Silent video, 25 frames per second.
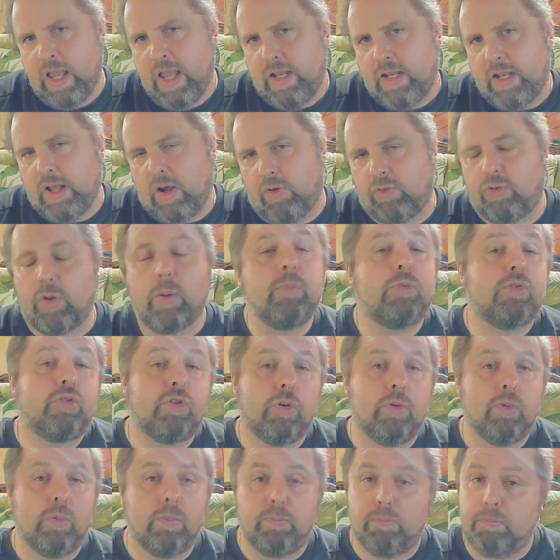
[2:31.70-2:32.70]
Now, as I'm
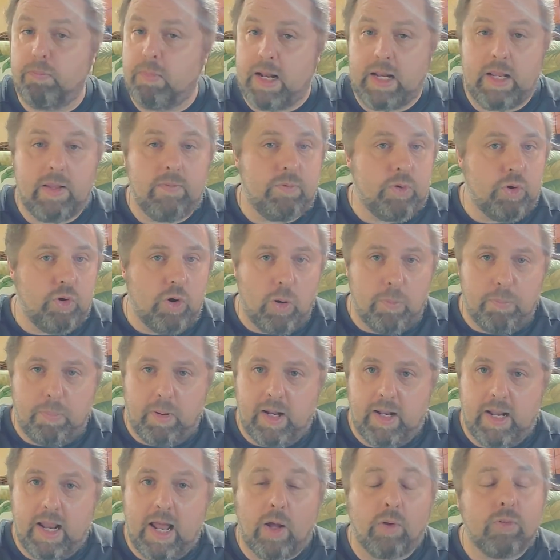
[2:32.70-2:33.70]
sure many of you know
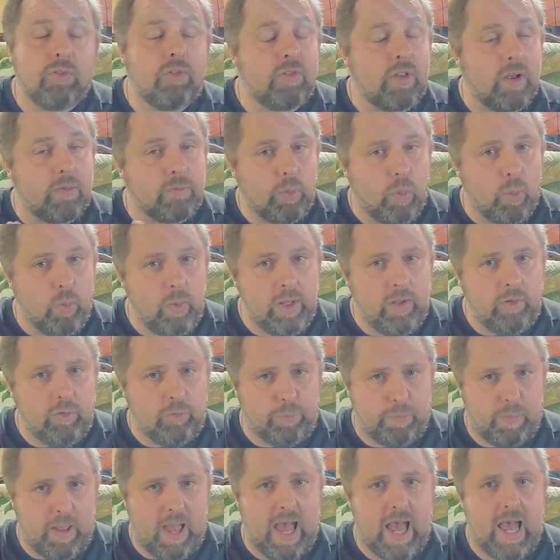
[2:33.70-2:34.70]
by now, several
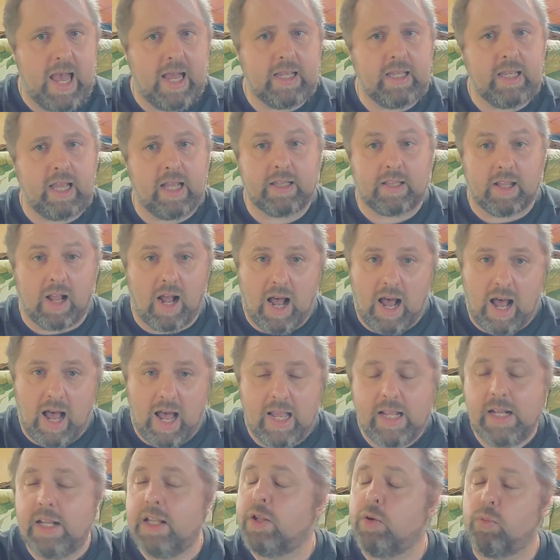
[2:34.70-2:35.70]
weeks back, at the
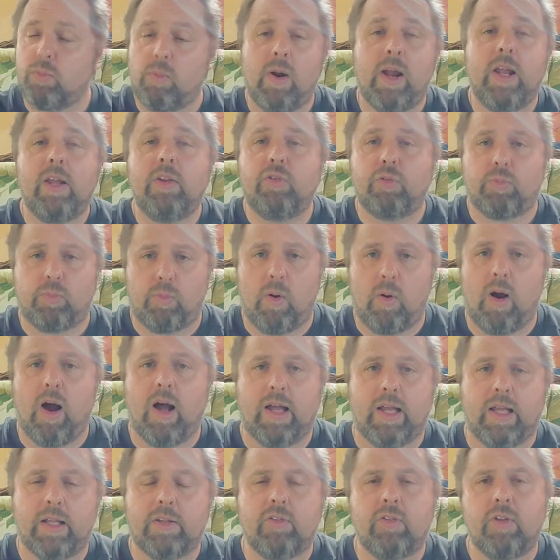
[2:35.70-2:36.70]
height of the race
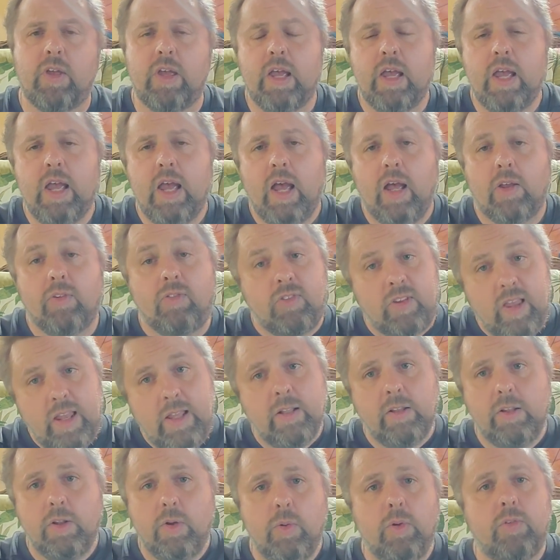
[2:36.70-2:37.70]
riots, a
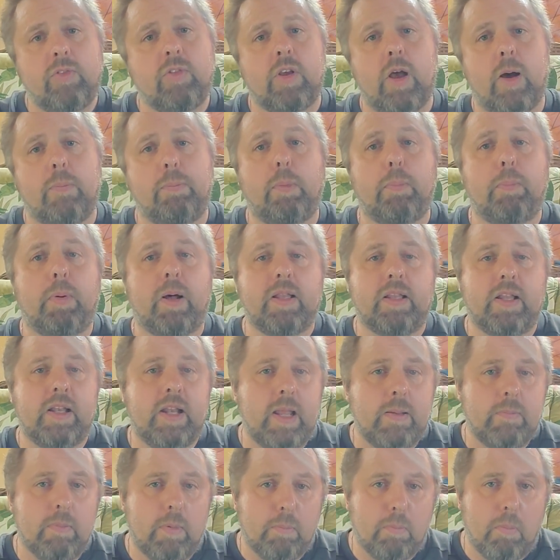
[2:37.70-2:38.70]
St. Louis couple by the
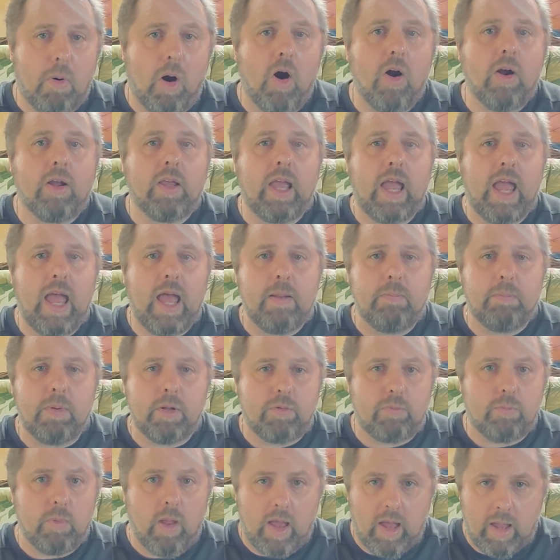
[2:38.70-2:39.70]
name of Mark and
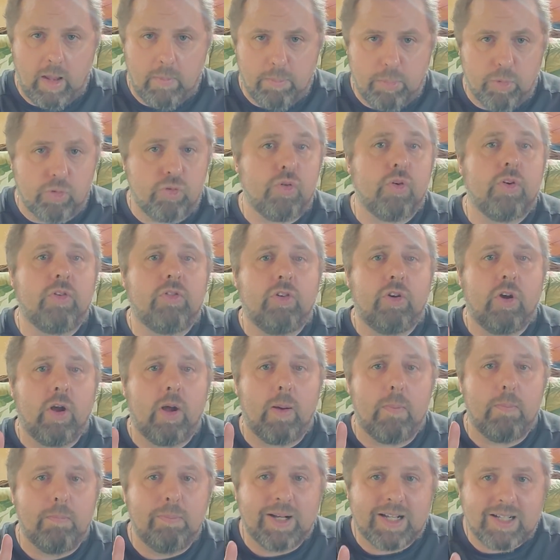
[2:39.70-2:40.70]

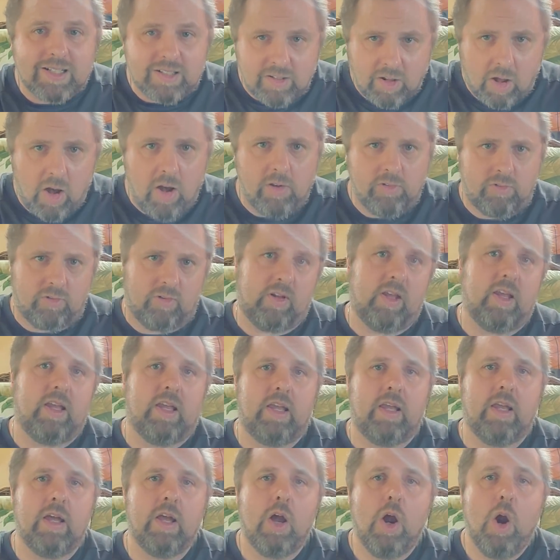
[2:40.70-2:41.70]
Patricia
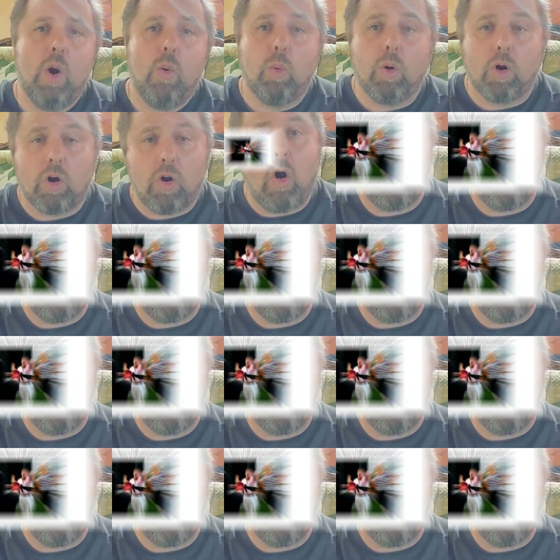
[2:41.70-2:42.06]
McCloskey were